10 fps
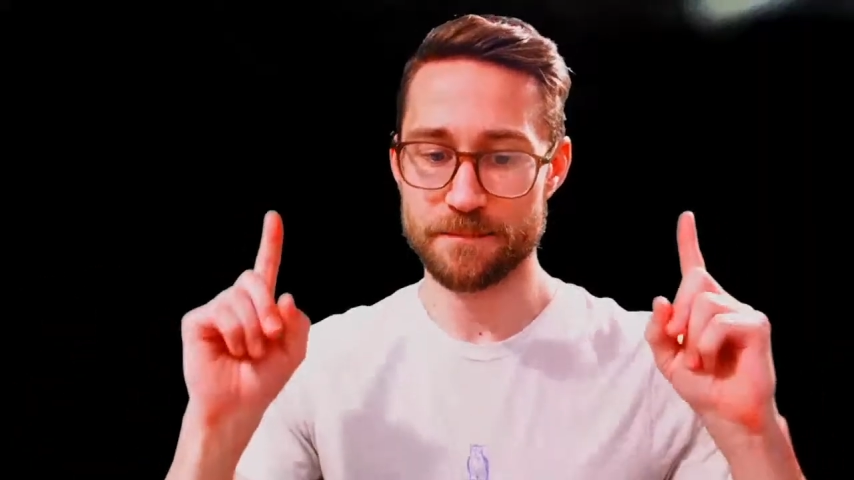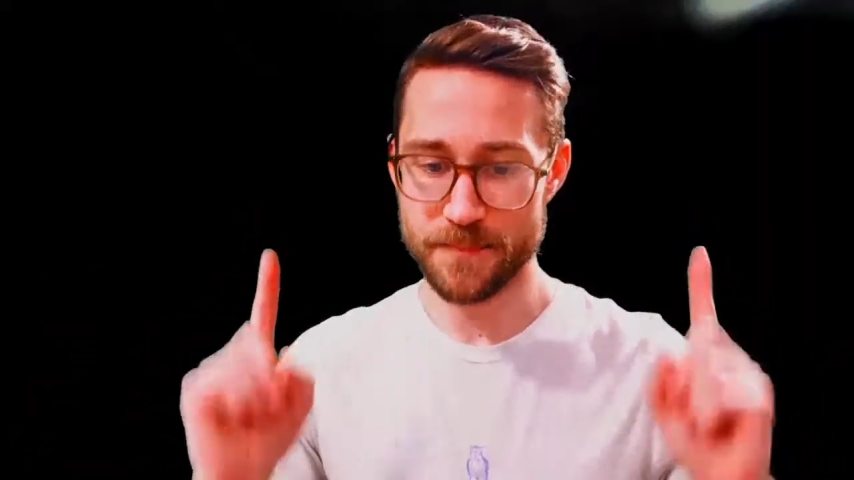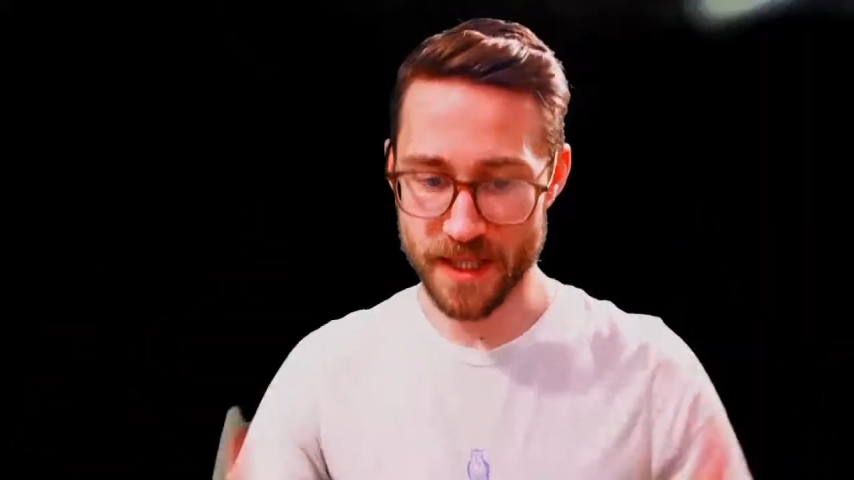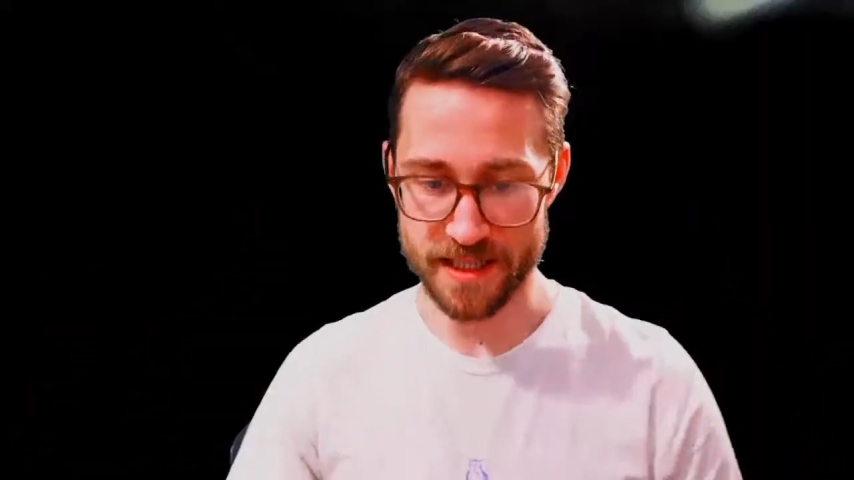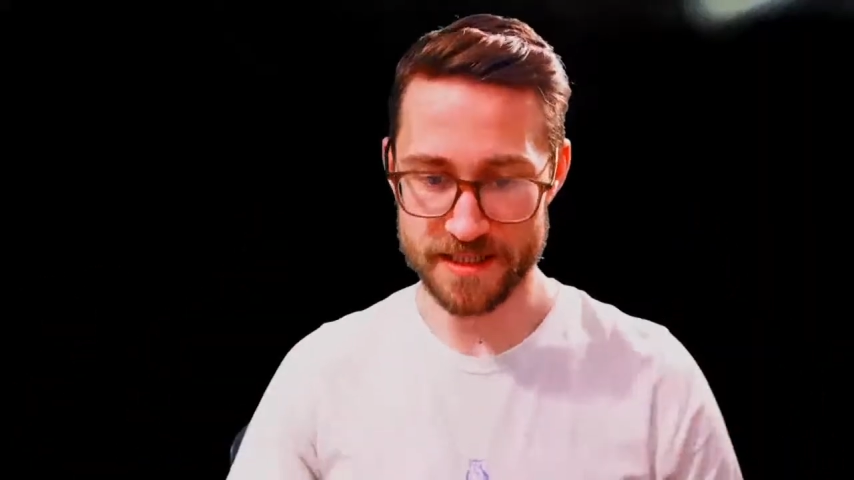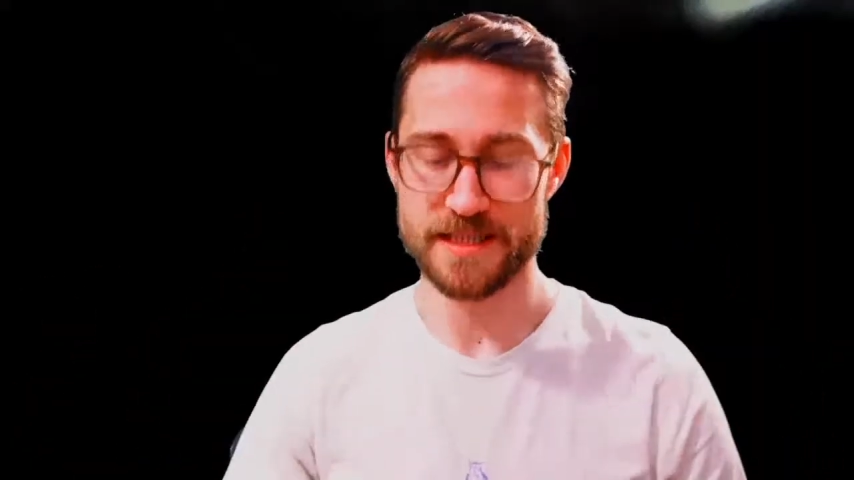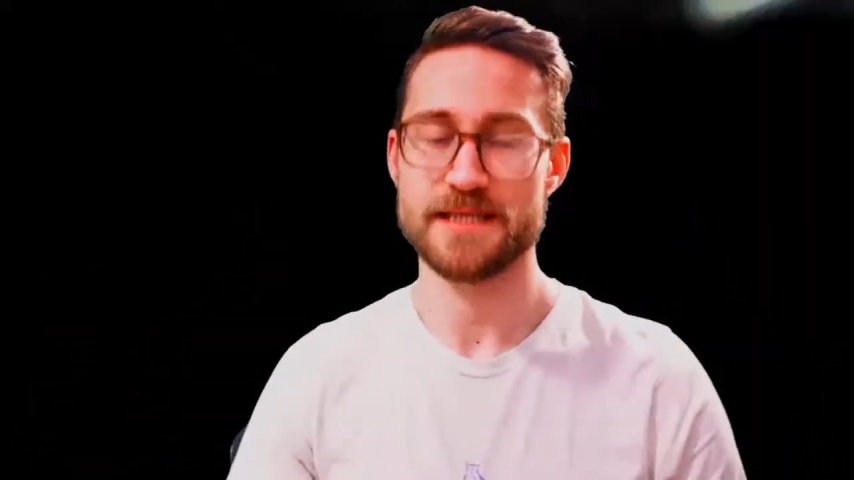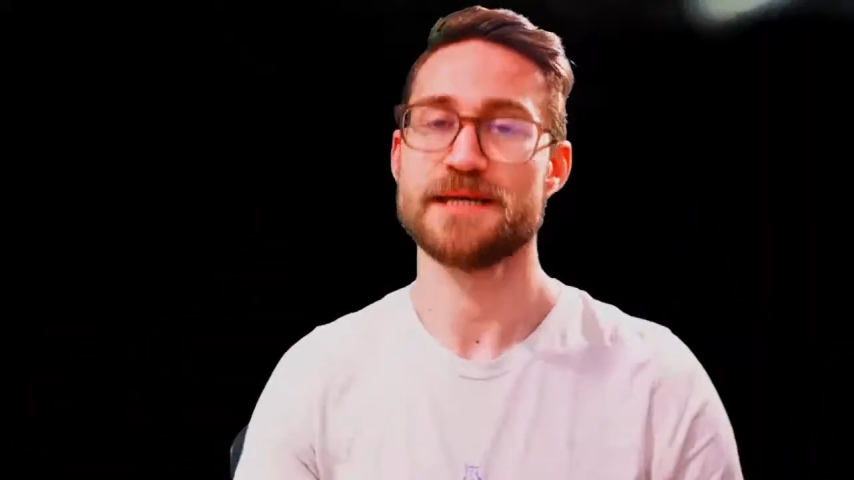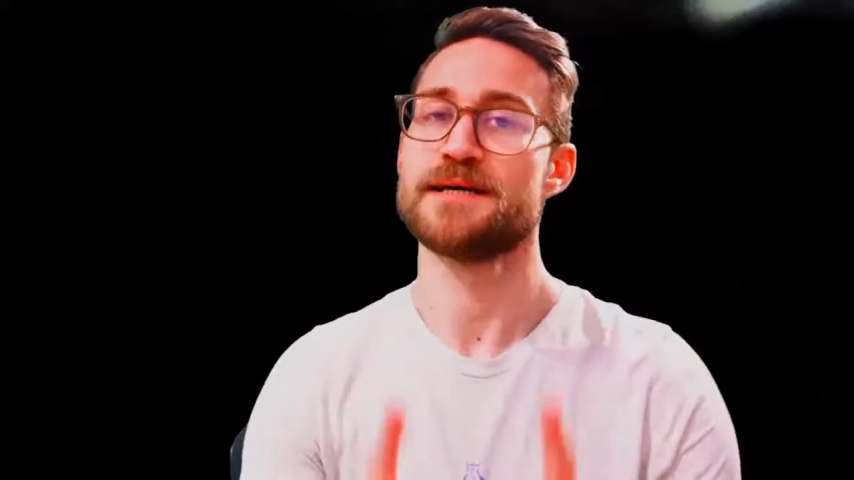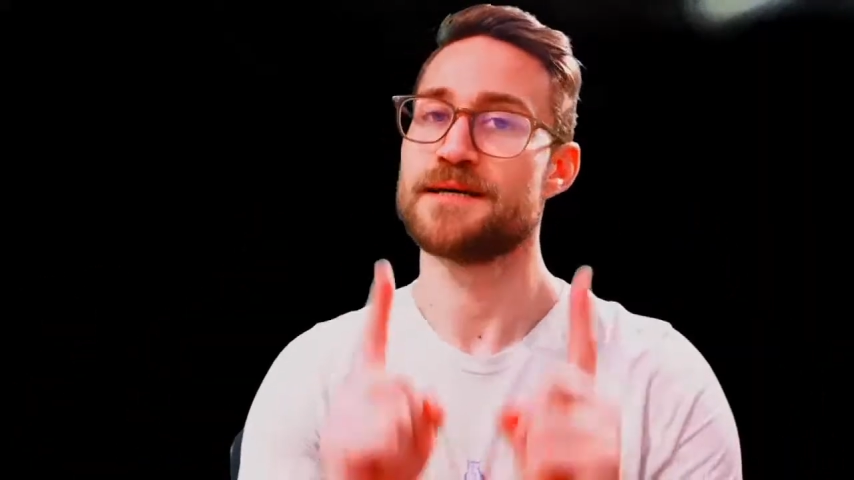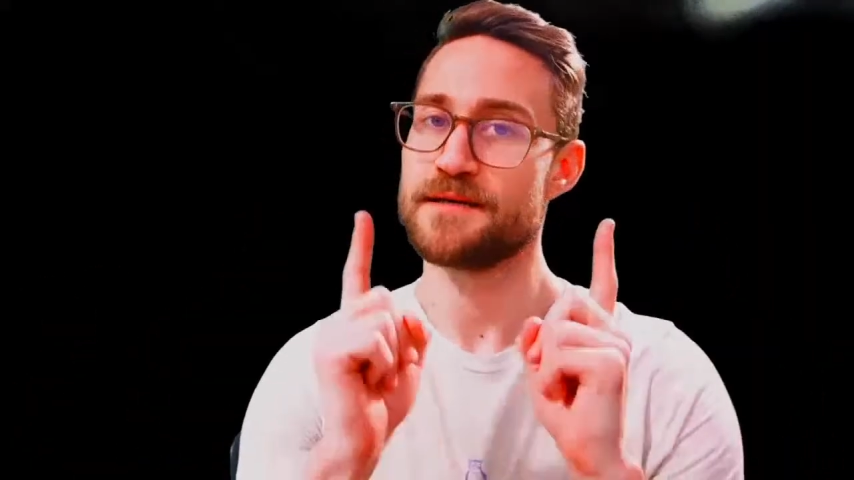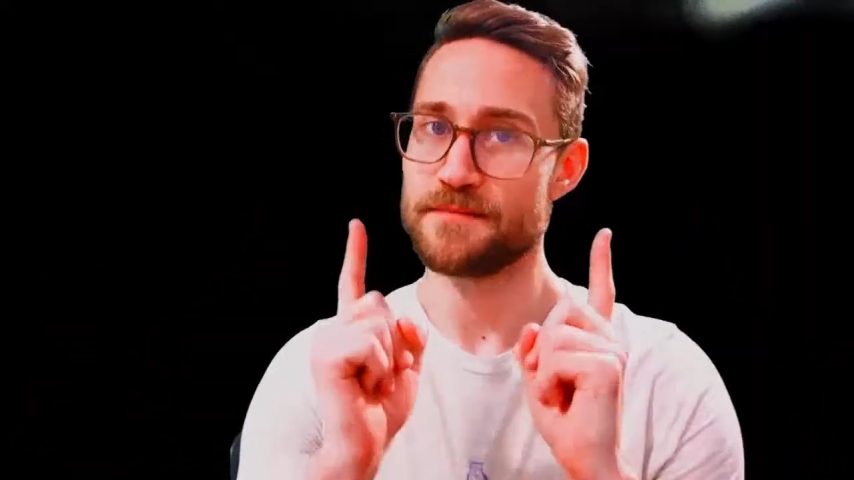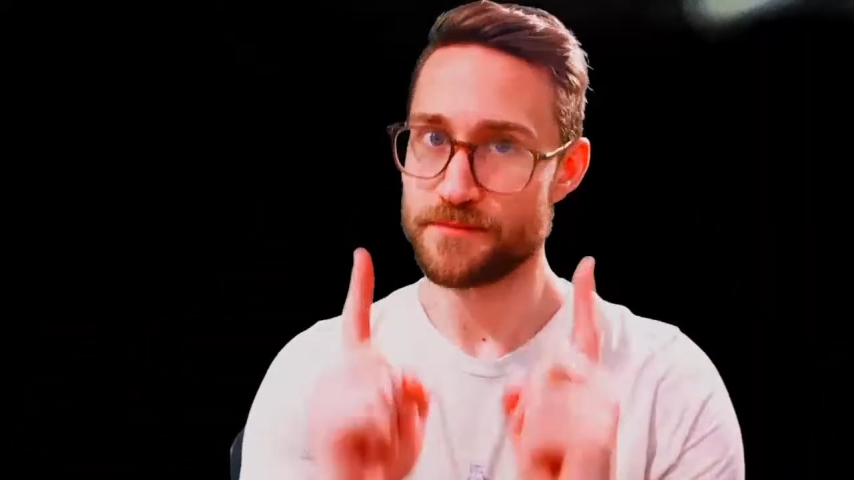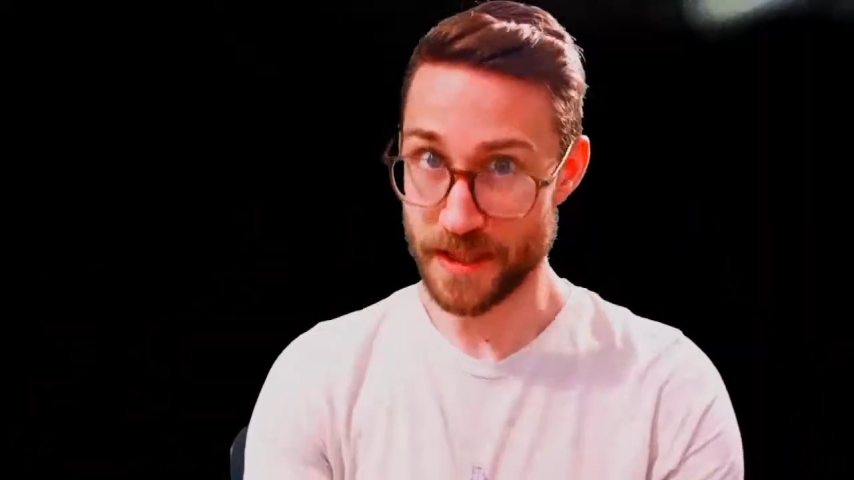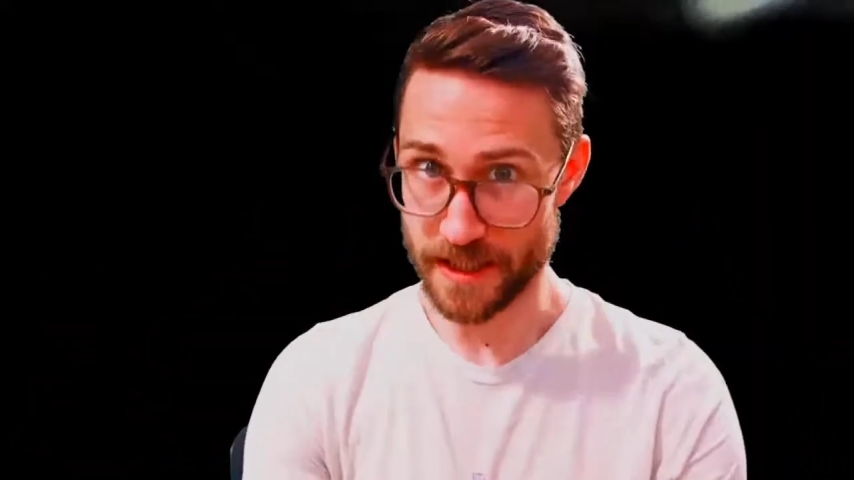but,
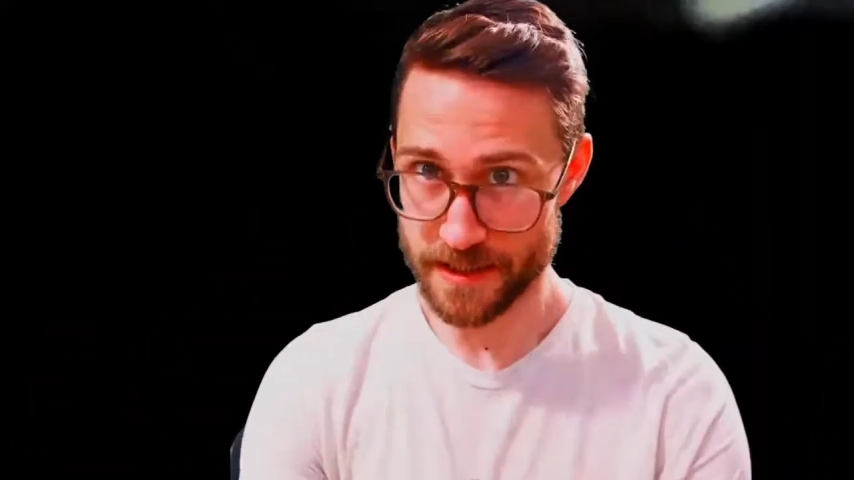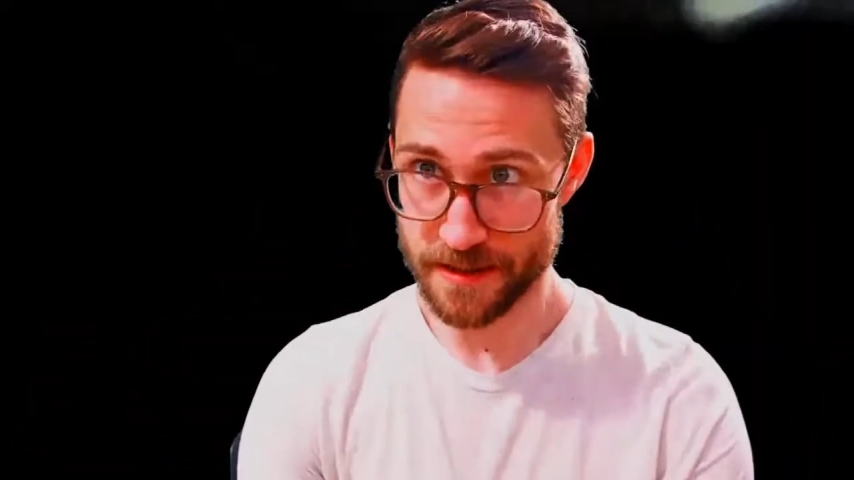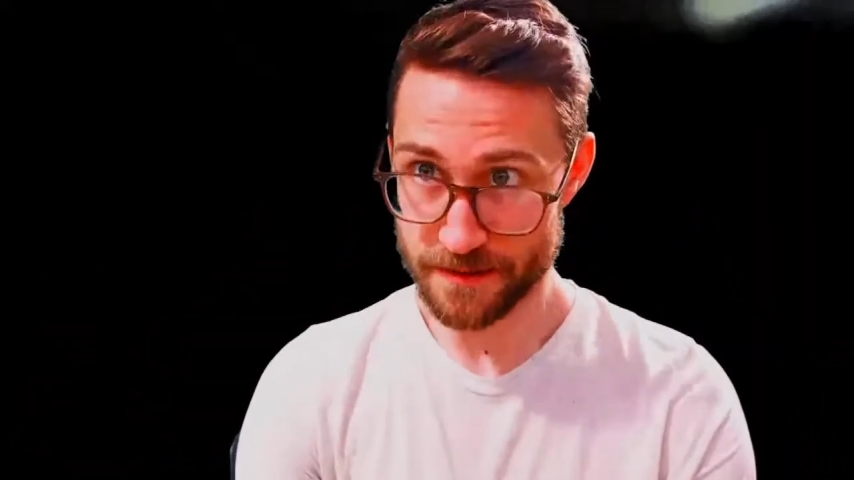but,